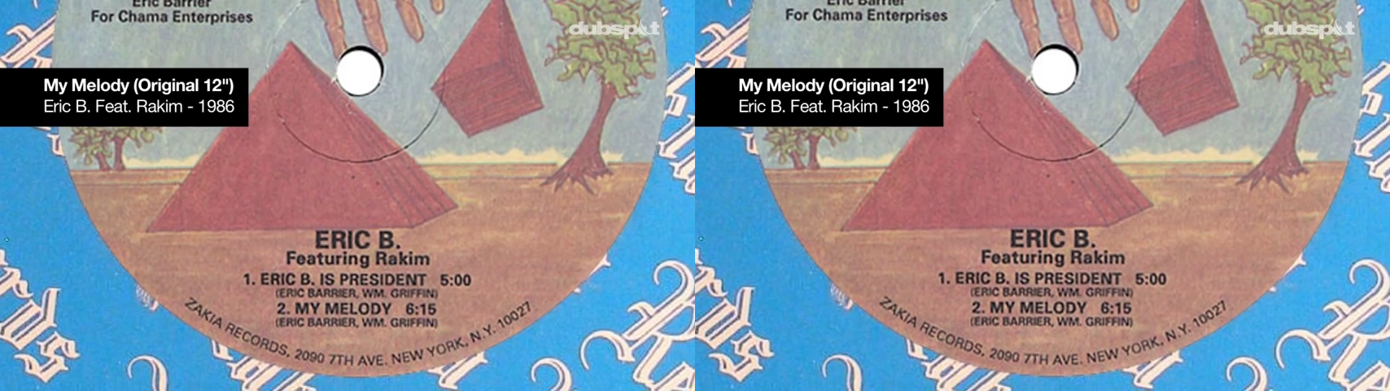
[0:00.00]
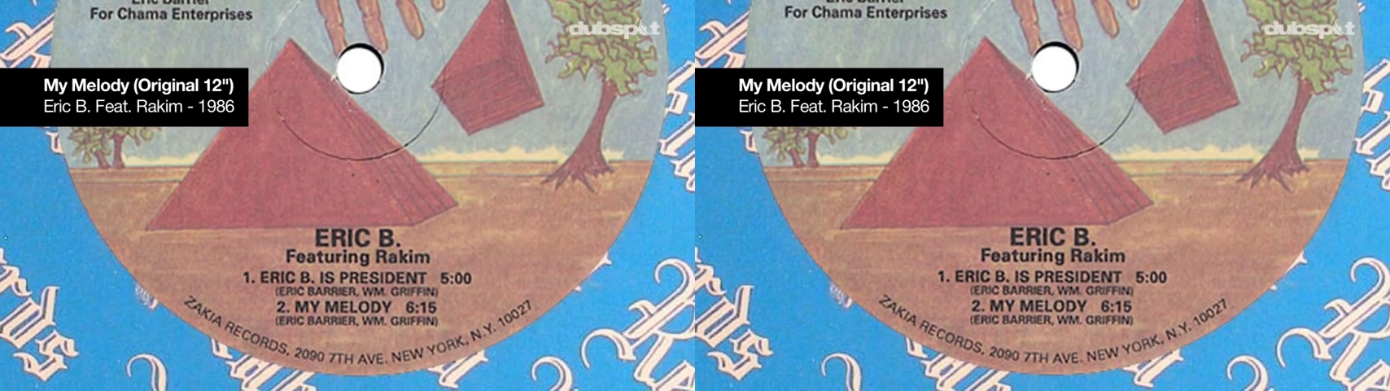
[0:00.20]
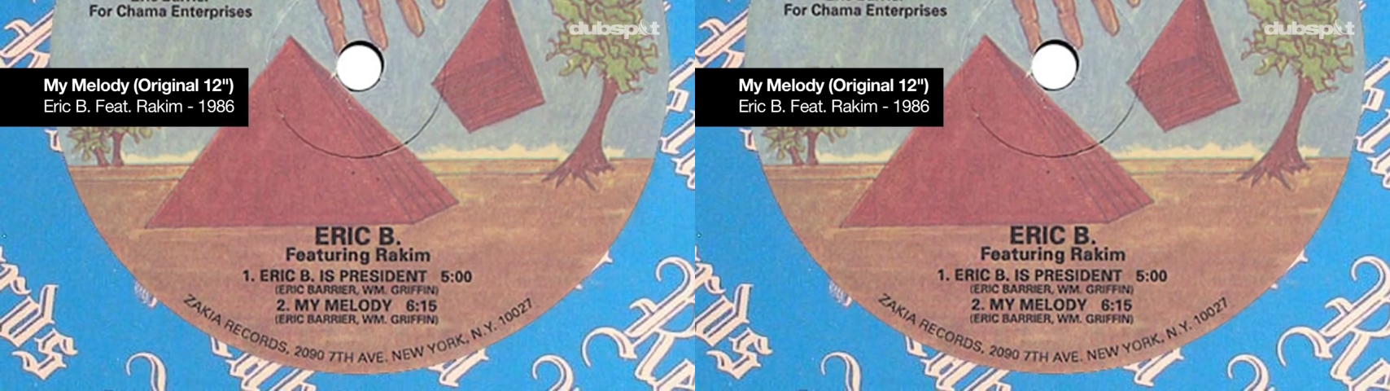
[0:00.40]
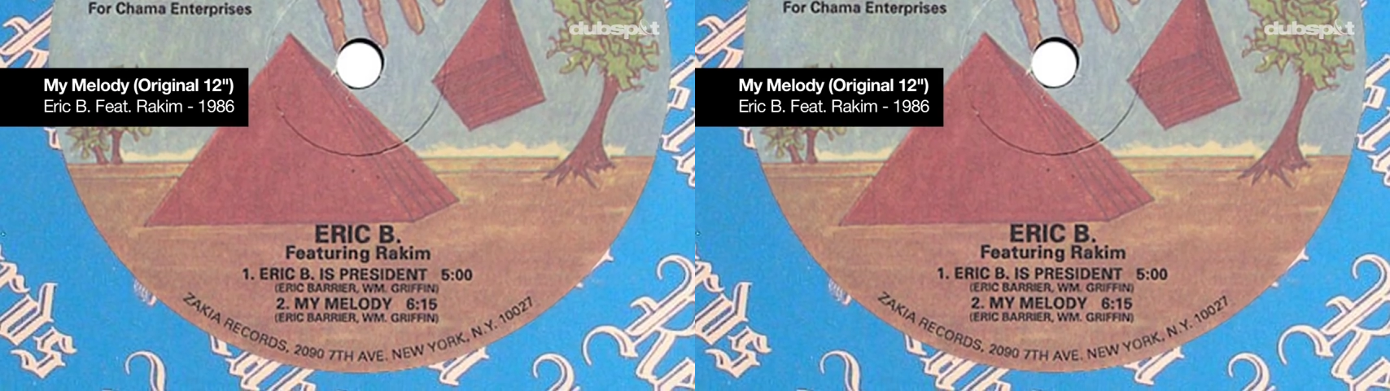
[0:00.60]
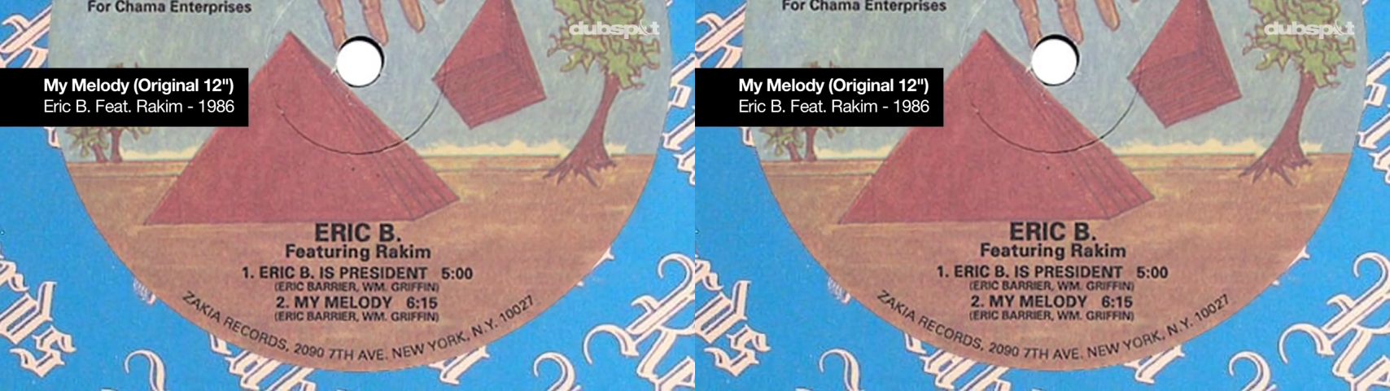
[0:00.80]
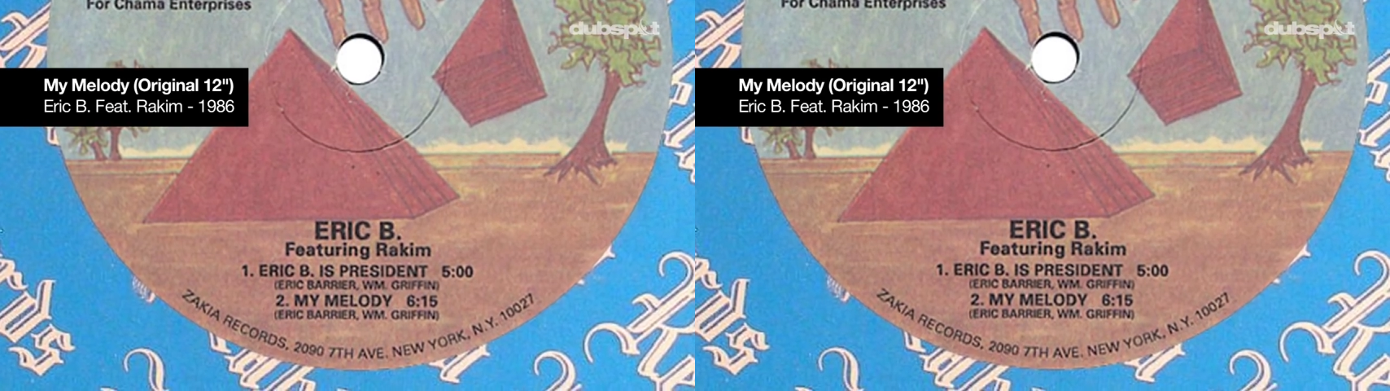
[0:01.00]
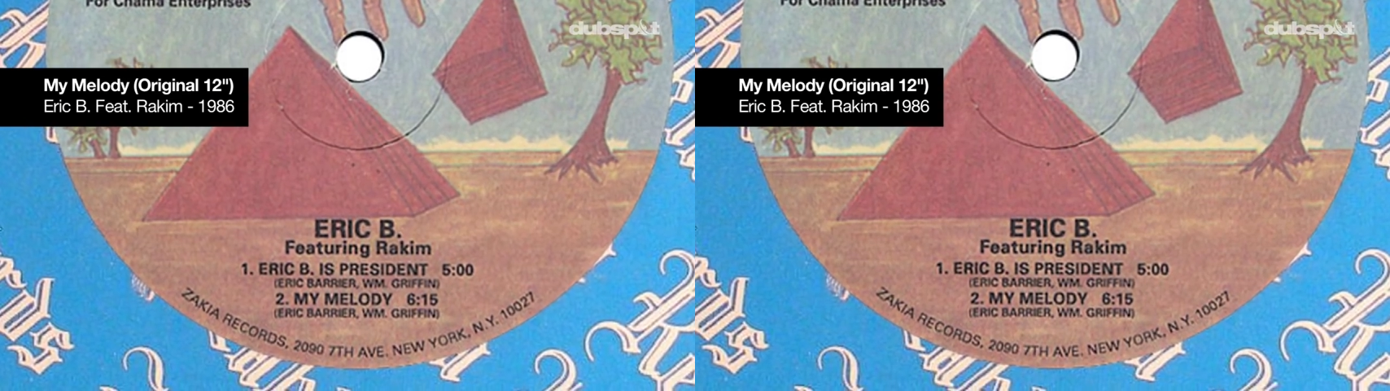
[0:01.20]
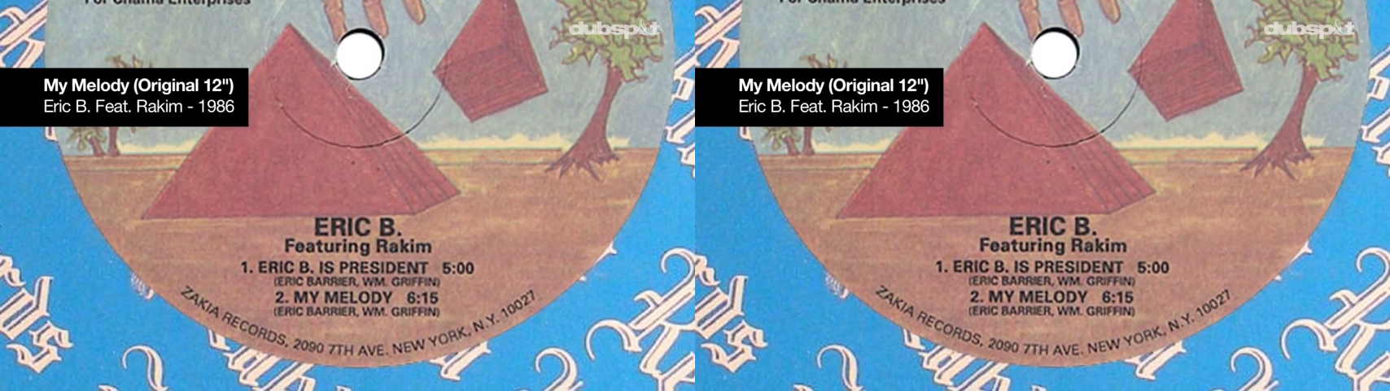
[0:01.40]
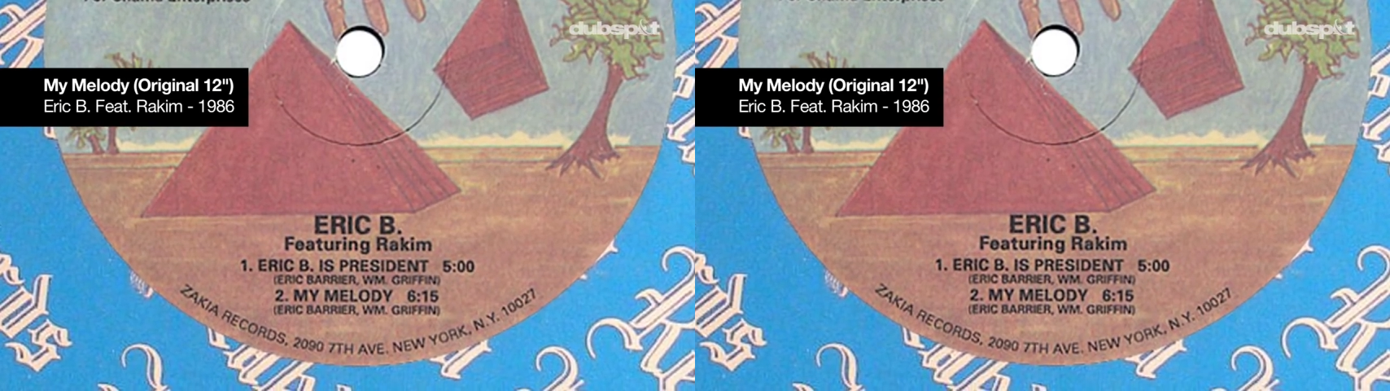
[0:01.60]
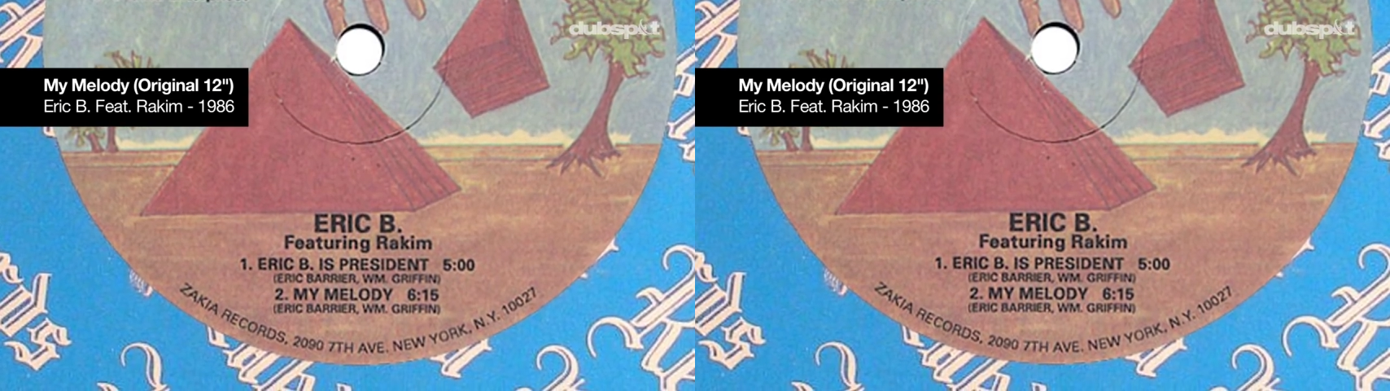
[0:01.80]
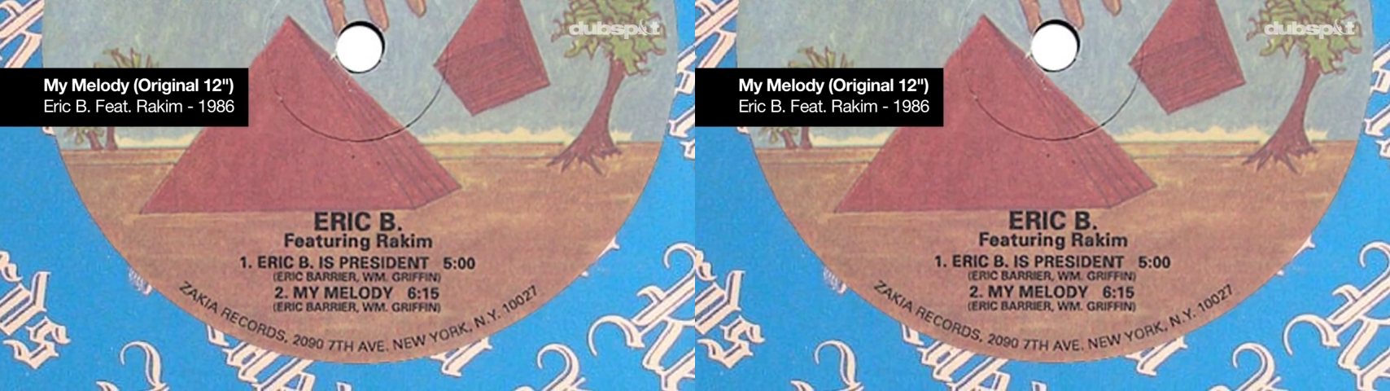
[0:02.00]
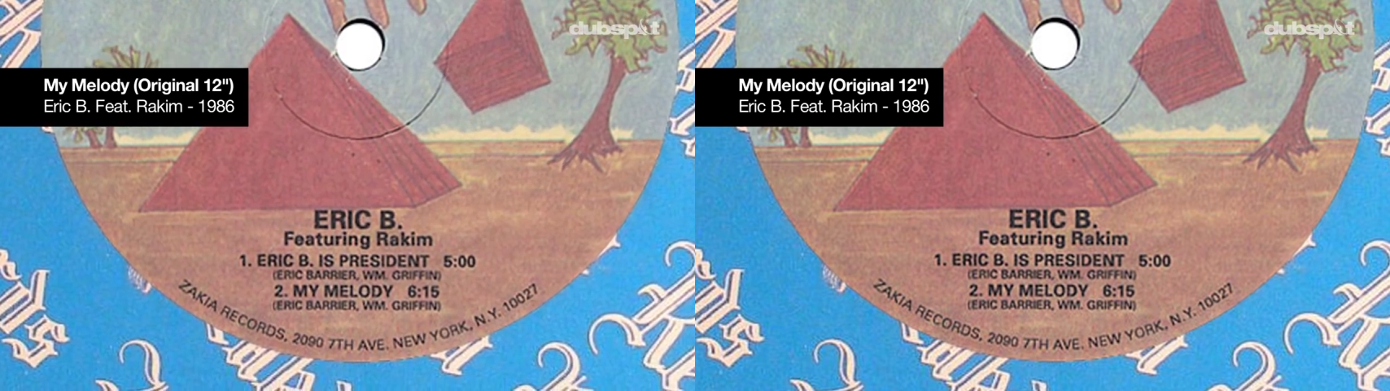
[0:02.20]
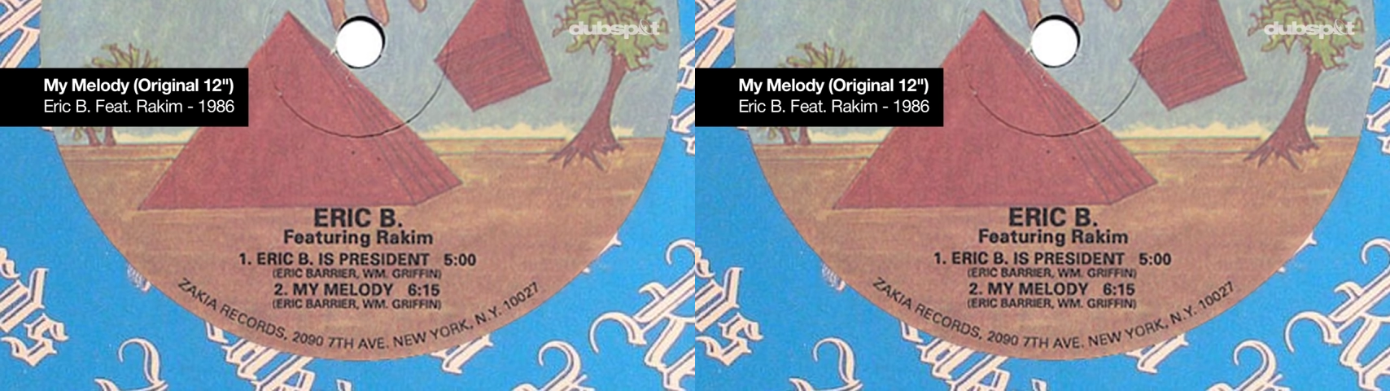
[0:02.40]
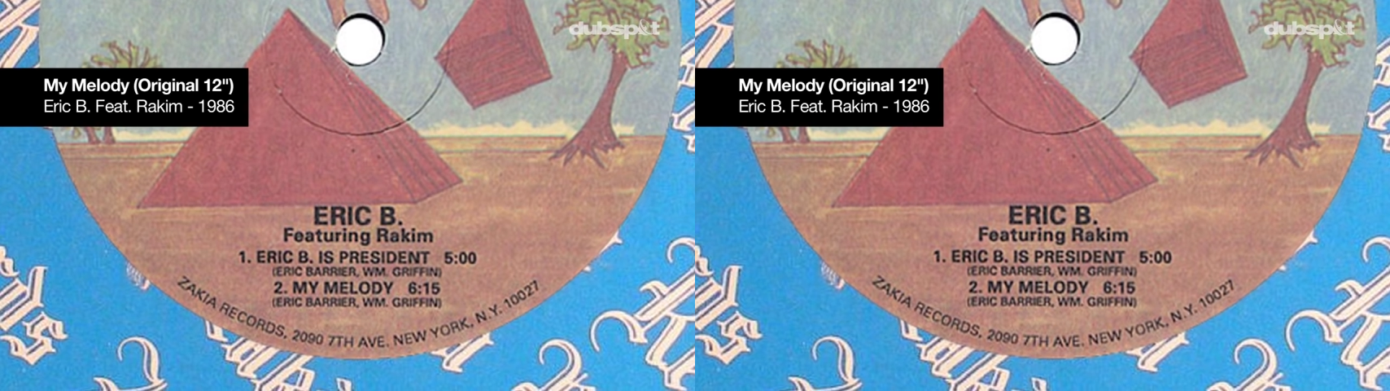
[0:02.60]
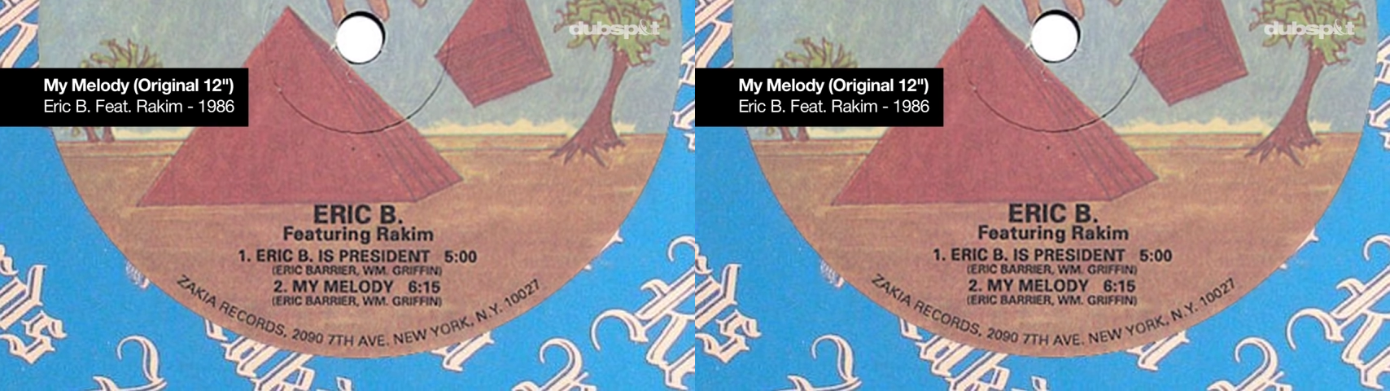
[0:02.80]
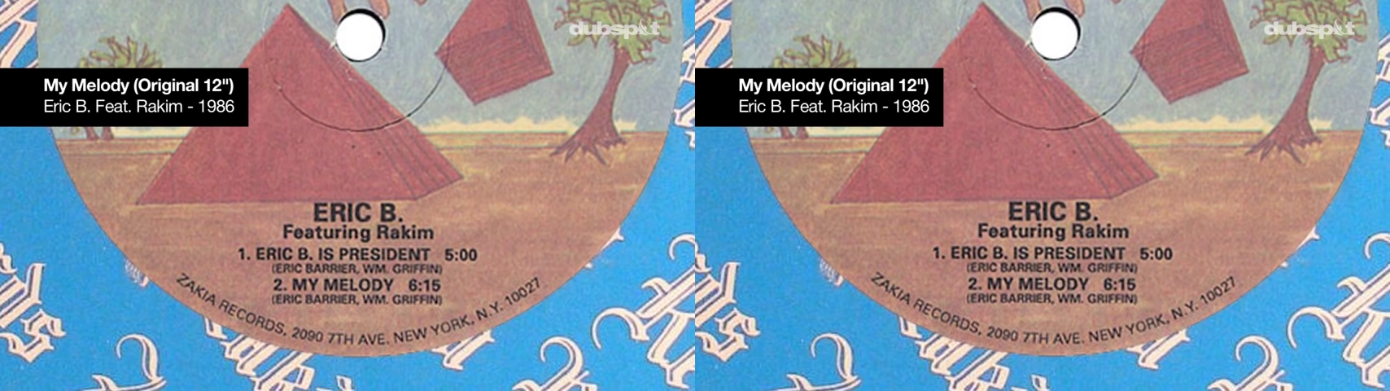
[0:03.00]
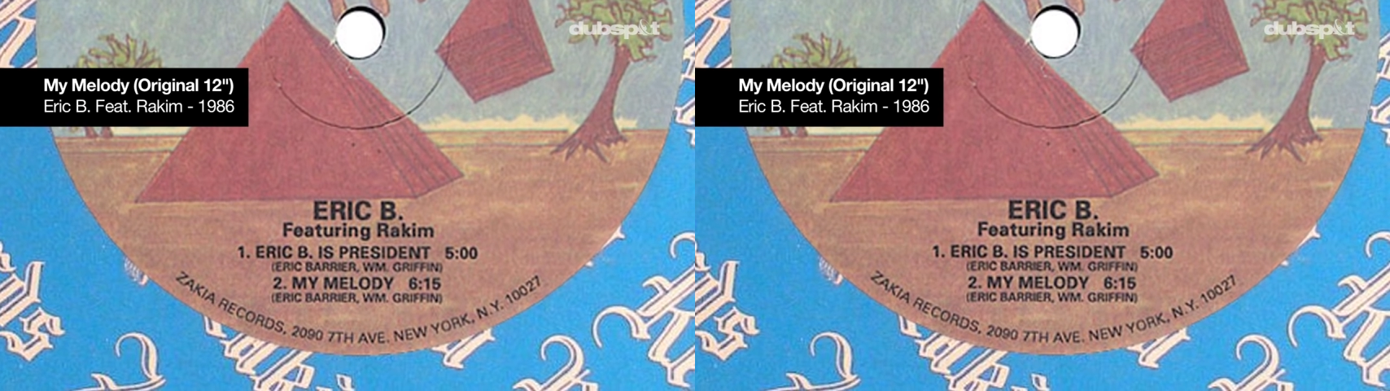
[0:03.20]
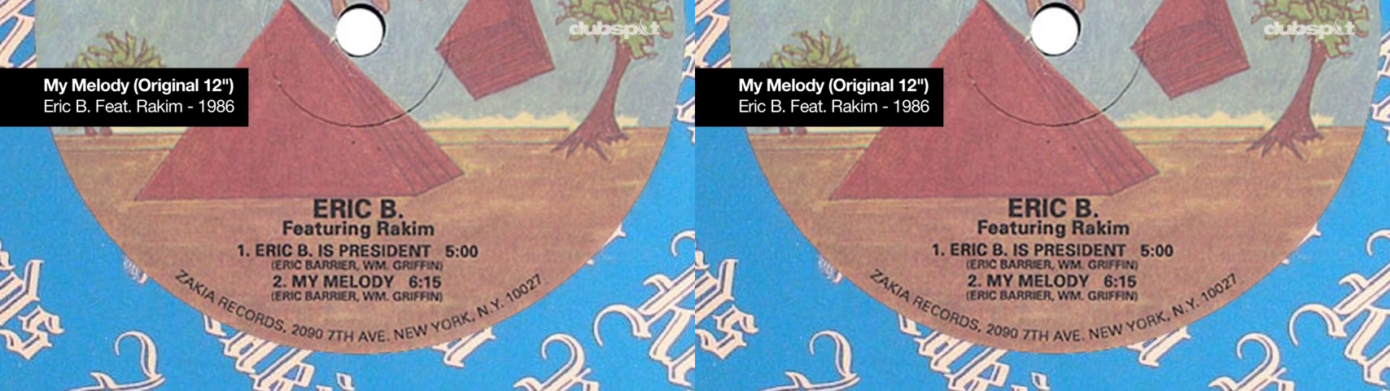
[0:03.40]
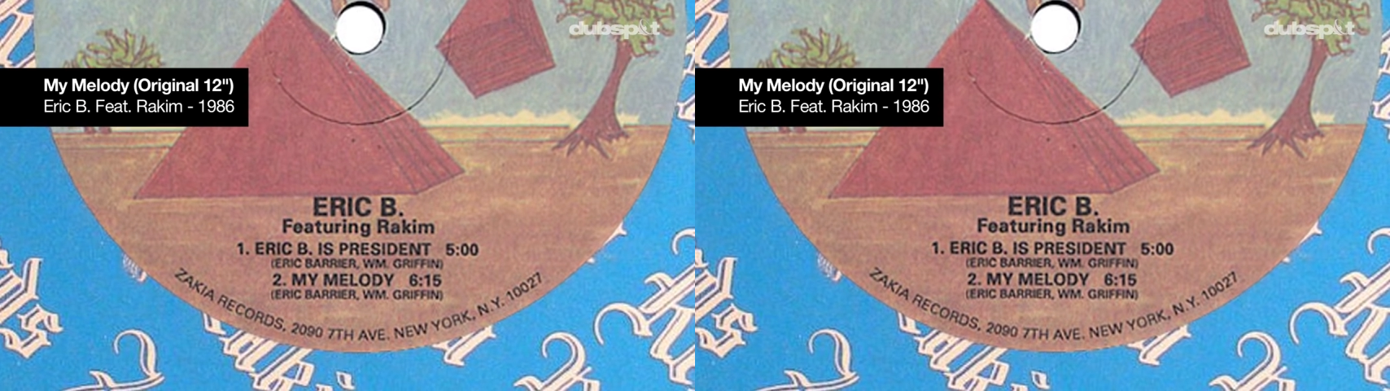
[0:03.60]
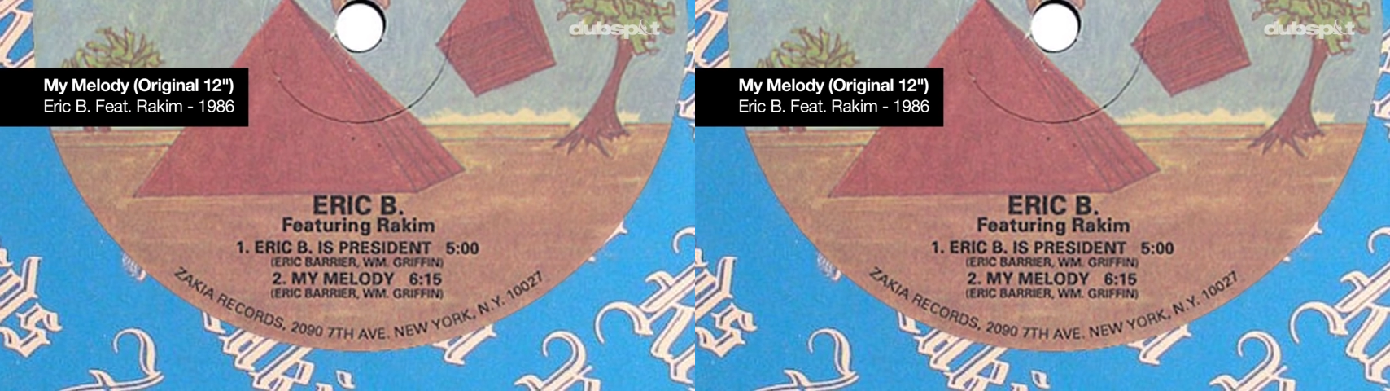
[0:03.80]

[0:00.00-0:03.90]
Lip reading: (no speaker visible)